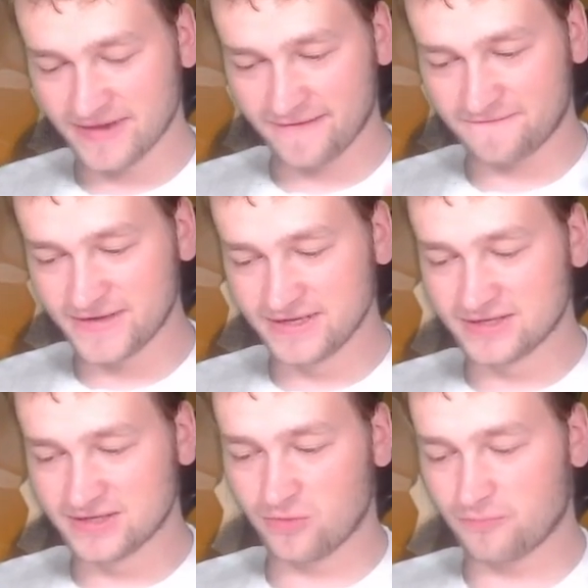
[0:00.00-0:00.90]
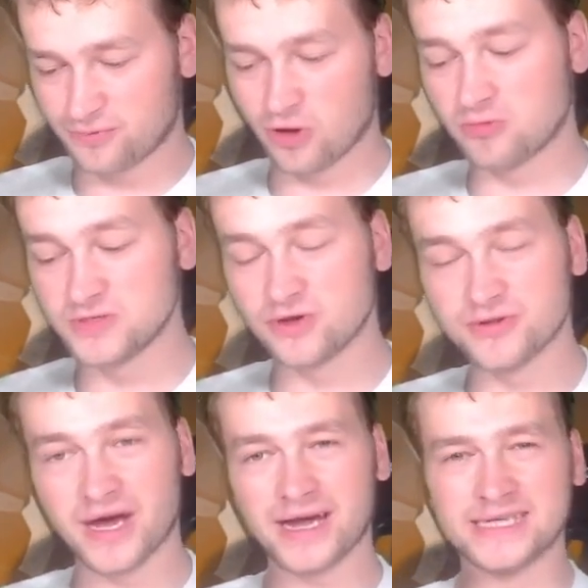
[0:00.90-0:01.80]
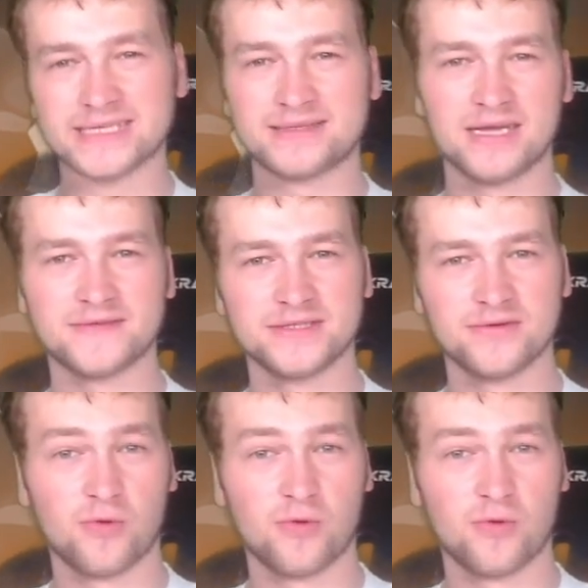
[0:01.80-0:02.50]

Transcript: I think, probably on the highest level in the